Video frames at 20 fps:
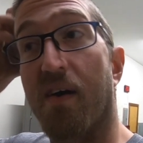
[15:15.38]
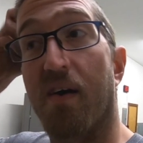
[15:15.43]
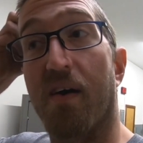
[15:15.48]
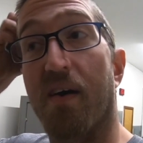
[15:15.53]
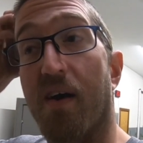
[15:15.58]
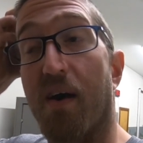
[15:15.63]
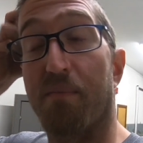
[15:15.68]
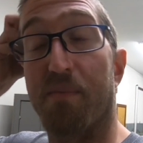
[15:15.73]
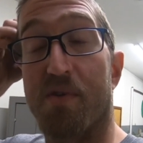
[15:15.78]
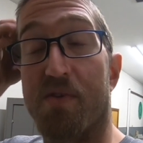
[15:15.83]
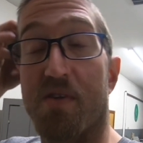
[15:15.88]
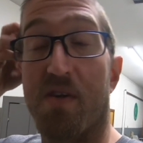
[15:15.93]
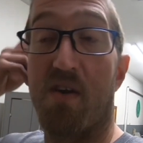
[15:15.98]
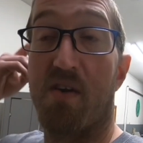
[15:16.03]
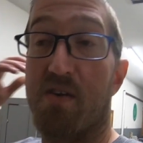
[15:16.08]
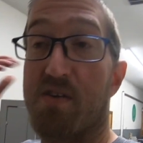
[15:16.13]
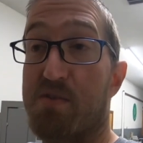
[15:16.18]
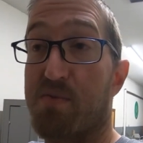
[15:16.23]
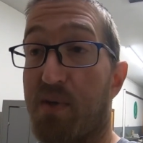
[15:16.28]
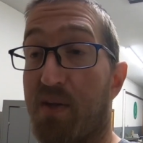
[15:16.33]
I'm just curious
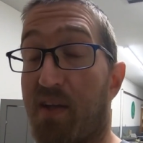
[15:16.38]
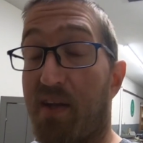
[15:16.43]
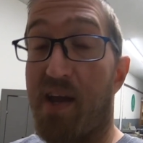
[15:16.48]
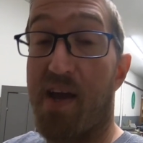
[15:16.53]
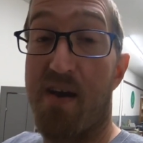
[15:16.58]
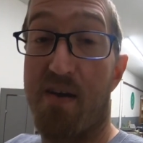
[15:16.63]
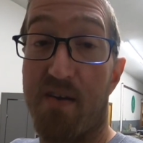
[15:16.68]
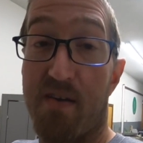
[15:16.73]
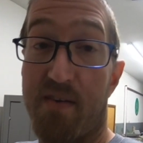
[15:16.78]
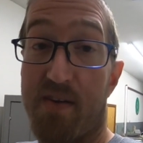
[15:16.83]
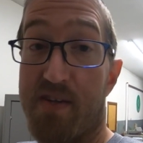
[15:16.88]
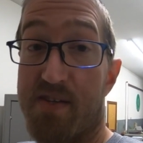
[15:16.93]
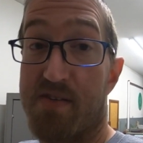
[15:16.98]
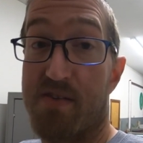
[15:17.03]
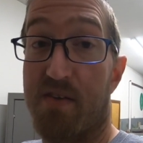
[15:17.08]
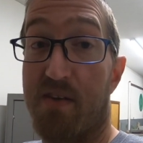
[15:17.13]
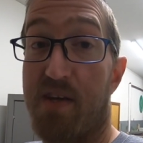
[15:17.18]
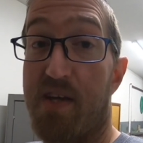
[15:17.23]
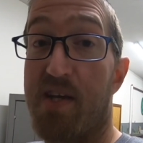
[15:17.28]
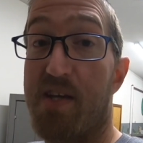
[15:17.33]
what the counter is on
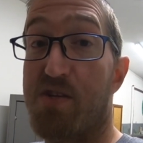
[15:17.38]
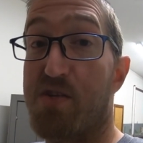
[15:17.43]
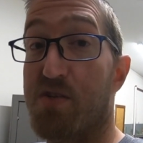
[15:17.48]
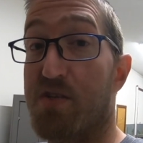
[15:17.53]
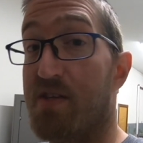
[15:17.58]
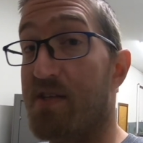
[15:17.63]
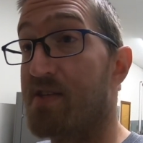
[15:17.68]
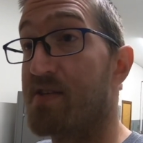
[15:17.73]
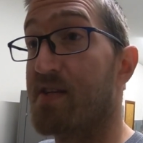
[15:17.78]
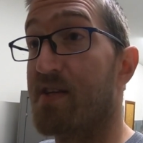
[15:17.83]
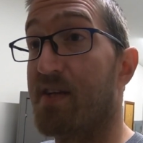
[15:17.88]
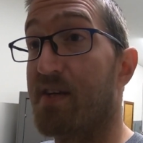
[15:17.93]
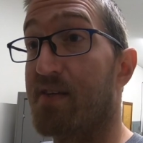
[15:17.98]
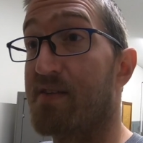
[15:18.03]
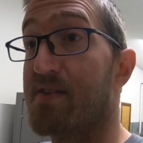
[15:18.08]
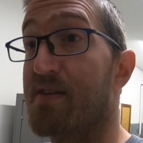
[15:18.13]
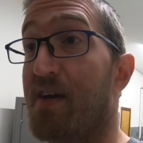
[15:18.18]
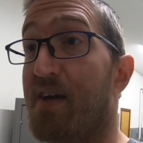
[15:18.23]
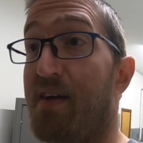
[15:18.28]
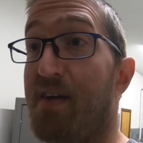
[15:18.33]
each of these things.
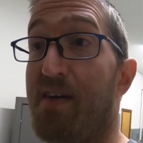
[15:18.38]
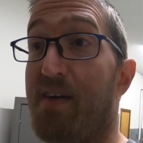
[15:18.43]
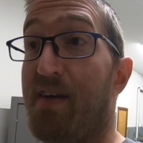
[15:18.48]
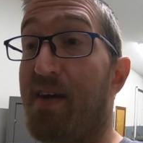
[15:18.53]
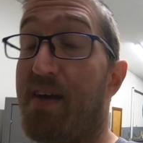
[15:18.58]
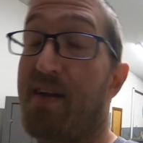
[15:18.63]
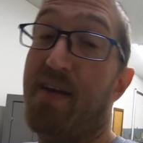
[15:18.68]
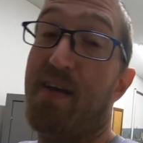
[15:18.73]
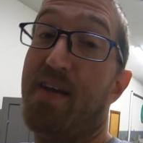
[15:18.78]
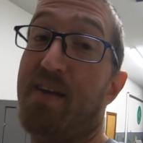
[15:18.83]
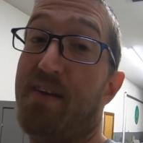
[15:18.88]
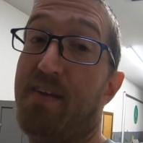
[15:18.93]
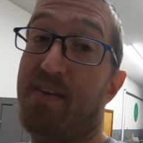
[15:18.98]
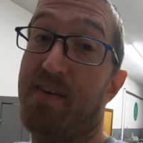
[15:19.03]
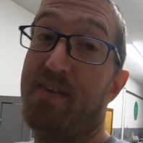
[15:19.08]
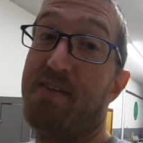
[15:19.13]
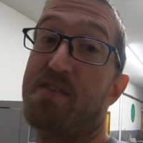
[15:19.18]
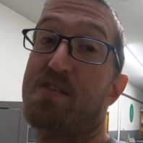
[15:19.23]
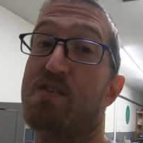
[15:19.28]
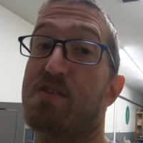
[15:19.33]
And then
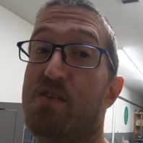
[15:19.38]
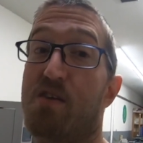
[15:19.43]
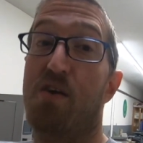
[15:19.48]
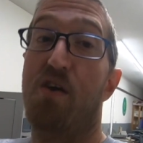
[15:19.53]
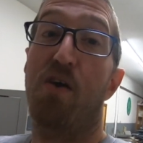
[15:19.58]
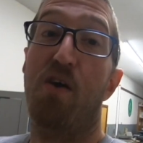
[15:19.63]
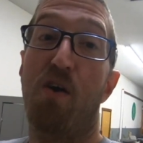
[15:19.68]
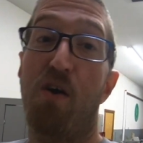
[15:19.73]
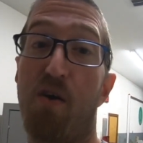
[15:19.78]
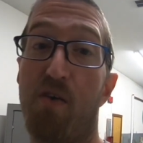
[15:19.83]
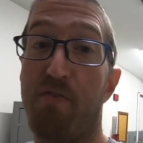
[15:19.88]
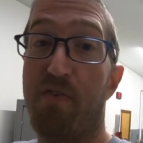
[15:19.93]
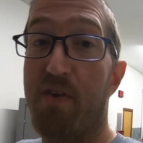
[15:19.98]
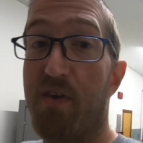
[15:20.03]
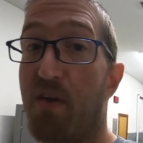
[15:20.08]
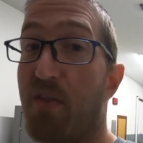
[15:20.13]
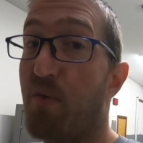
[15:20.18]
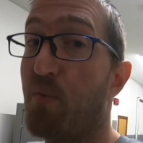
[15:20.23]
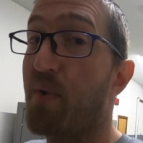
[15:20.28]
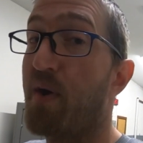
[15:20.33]
it's off into the
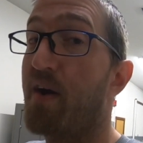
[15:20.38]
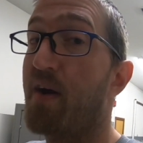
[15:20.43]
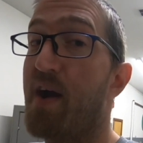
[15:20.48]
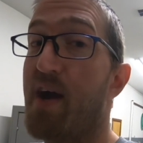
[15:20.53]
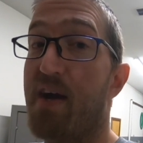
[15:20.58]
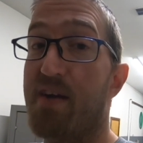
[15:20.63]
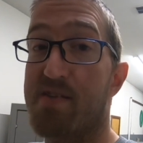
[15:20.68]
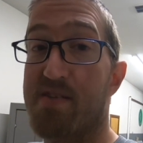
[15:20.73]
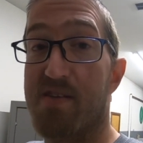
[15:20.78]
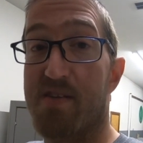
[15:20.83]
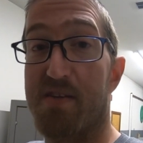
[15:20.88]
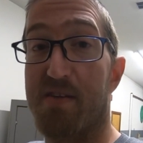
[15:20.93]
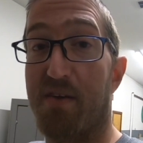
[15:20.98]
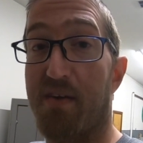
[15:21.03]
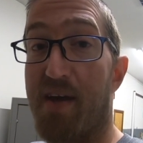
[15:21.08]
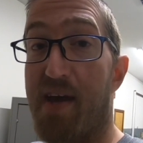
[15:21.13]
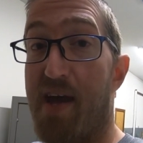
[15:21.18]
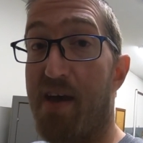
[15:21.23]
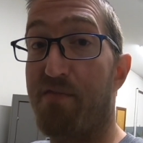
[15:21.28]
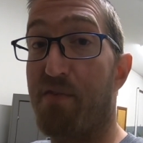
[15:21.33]
warehouse until I
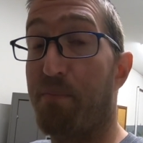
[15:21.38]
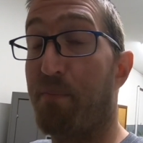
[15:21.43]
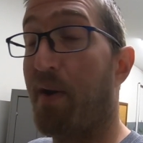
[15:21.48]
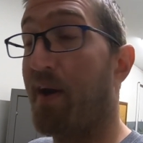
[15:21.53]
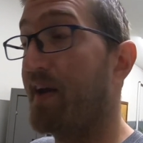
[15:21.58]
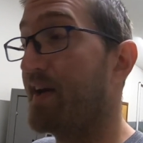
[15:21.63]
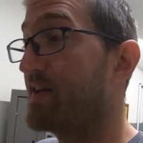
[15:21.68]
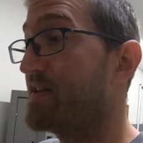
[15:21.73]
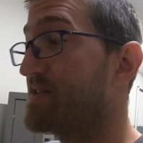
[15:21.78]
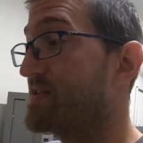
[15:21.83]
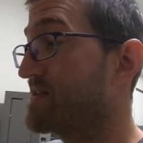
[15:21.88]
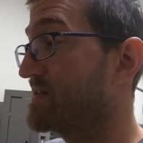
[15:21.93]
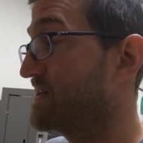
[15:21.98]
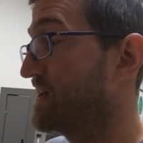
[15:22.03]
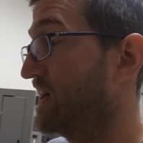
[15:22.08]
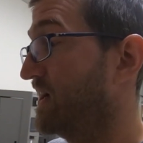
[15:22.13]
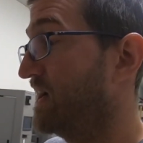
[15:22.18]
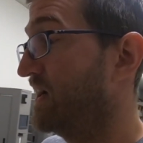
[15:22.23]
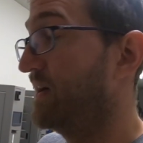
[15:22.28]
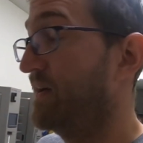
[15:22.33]
have a place
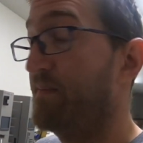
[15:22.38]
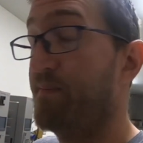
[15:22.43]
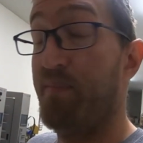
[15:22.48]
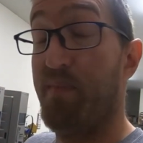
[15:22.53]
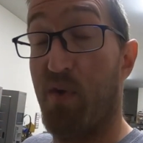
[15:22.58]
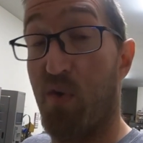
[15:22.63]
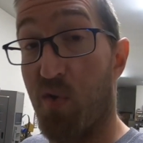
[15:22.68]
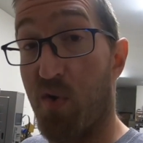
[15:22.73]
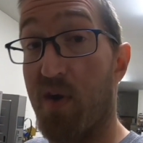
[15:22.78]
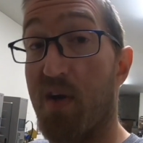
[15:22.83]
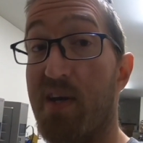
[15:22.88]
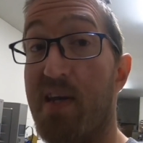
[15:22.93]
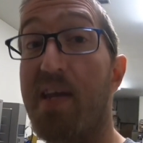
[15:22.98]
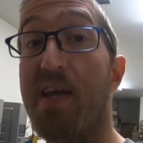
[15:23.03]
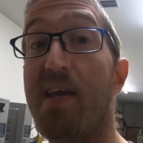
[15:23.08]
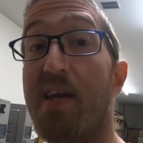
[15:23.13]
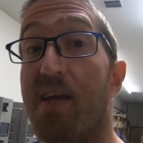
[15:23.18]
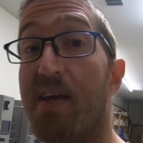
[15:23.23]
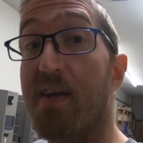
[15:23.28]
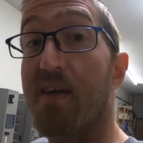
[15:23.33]
or a
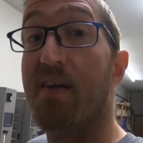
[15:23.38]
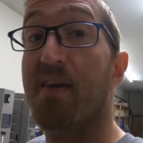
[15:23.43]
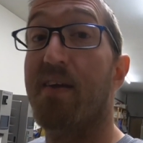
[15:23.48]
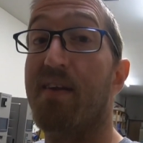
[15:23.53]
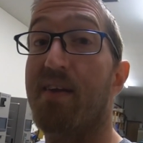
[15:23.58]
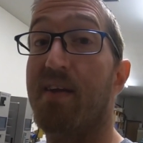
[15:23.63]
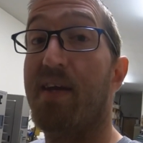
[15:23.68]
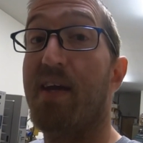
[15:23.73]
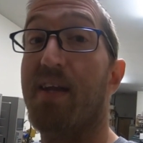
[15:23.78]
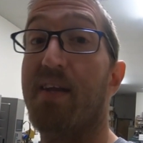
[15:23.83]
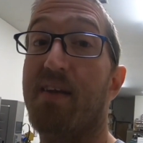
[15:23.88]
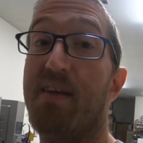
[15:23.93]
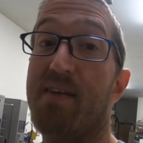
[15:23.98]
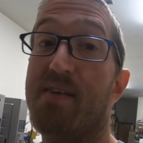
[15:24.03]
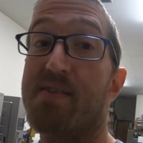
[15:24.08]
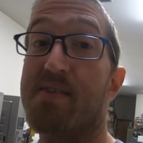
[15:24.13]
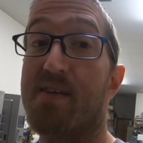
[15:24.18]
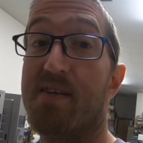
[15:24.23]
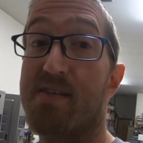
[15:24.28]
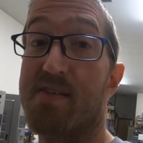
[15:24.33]
need to get these
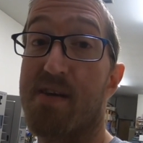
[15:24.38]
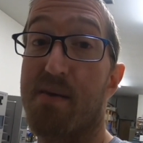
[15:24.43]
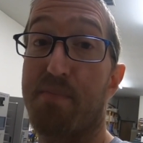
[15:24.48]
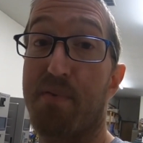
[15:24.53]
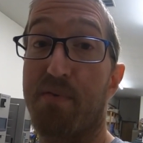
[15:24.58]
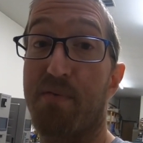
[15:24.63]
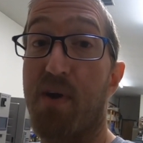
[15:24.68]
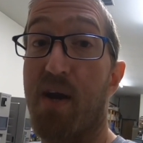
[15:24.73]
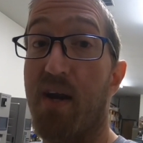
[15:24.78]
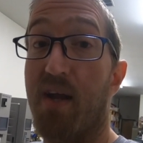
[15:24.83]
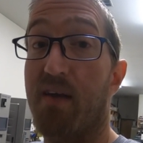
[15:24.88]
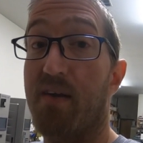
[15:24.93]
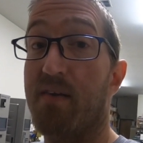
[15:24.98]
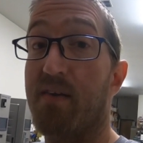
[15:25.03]
things up and running.